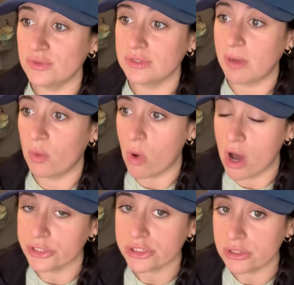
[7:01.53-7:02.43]
my
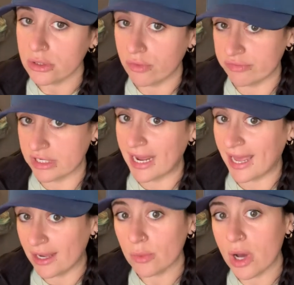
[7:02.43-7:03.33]
washer over
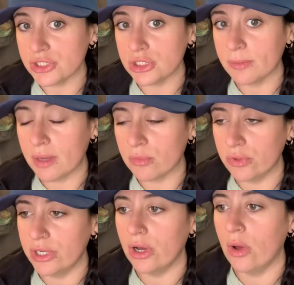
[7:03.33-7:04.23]
hand washing my
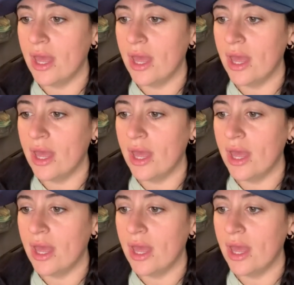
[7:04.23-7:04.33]
merino